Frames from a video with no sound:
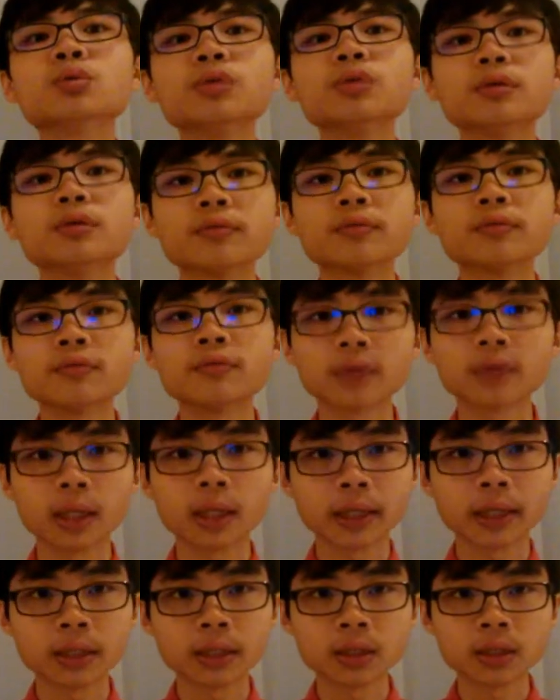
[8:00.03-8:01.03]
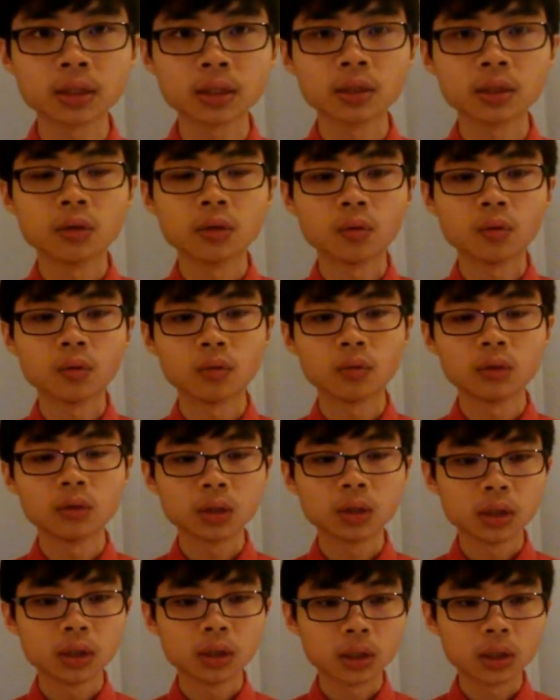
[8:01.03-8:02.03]
we find
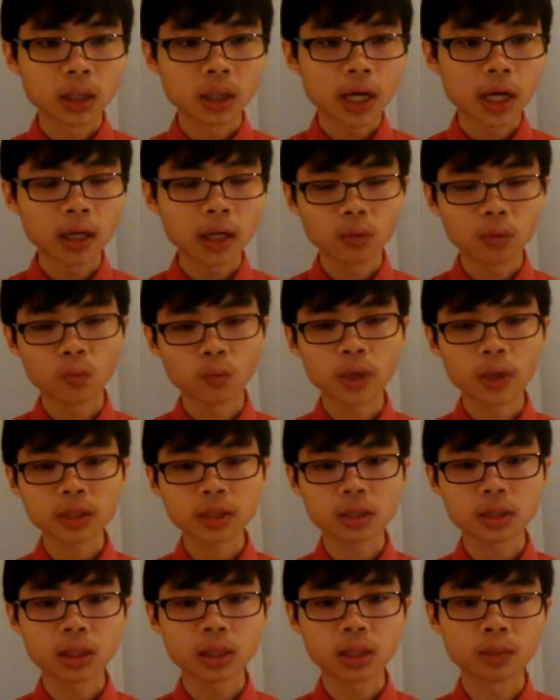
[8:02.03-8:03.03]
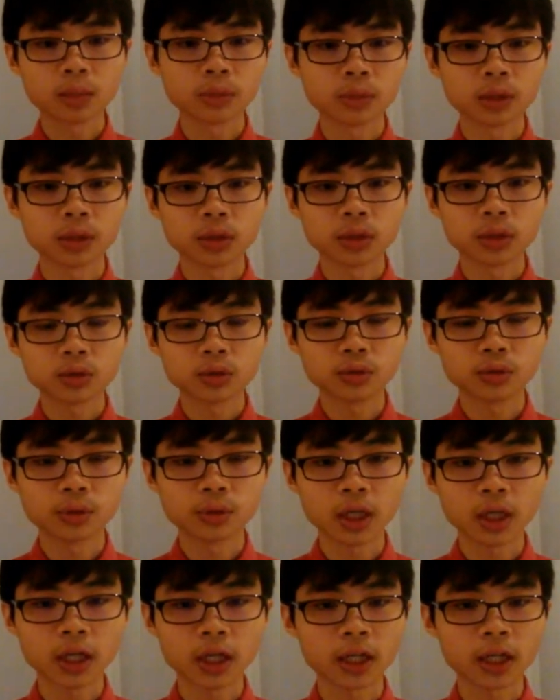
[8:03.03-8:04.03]
what number to
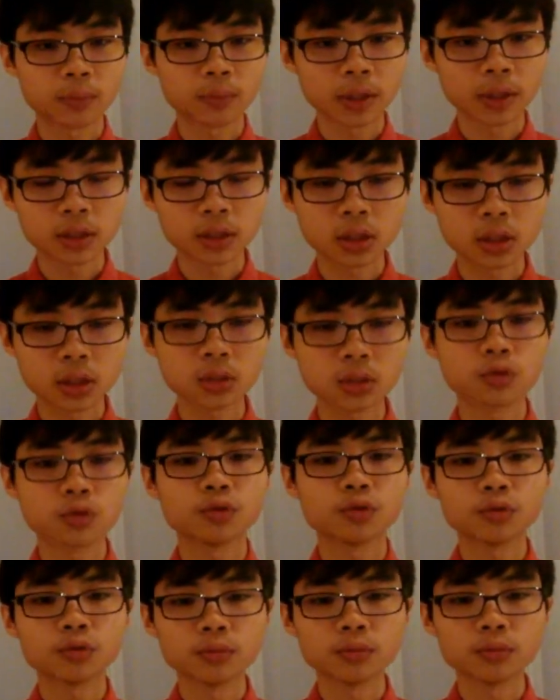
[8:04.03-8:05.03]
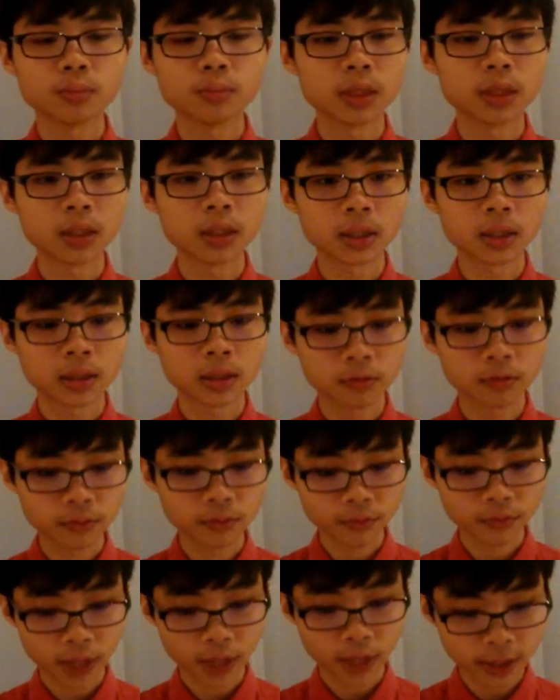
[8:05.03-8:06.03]
time it to be
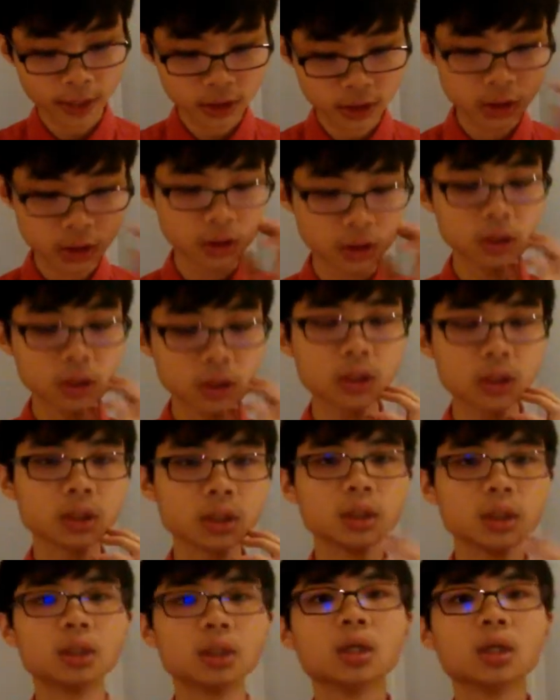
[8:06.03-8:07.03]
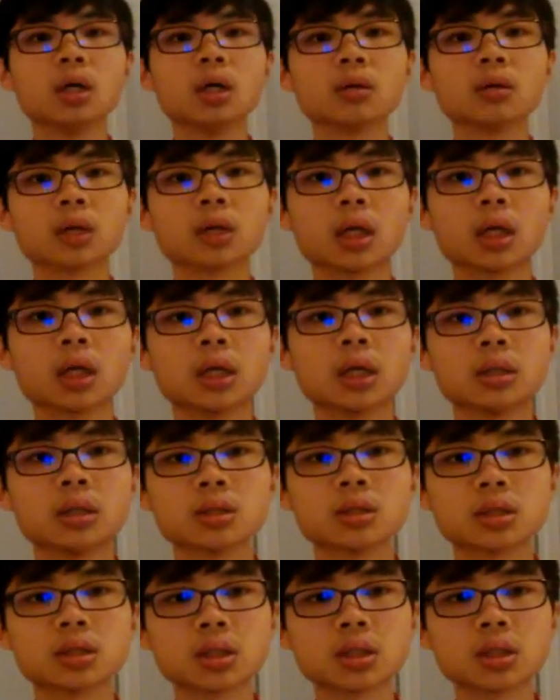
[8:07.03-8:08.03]
faster. Okay,
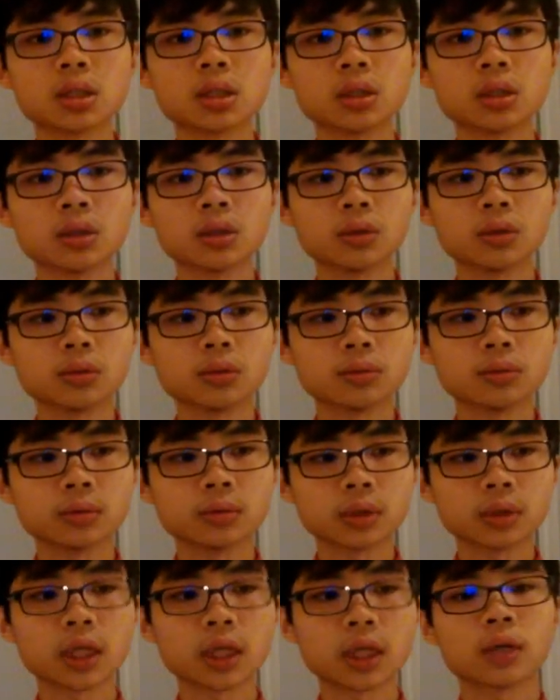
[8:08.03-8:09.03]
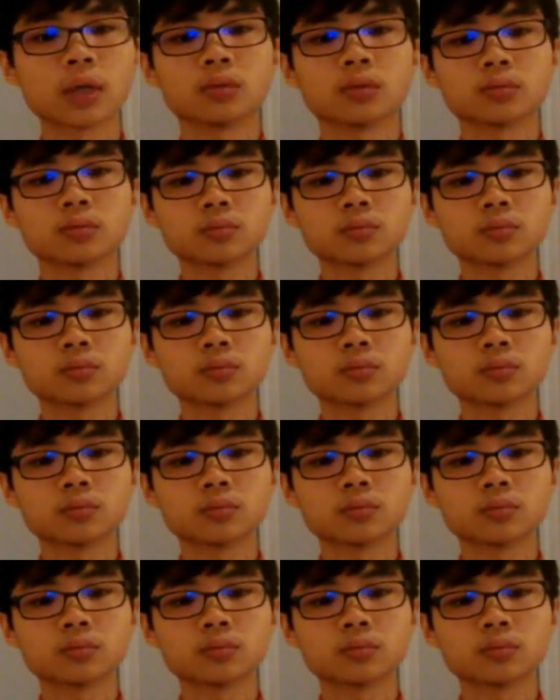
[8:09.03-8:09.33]
so now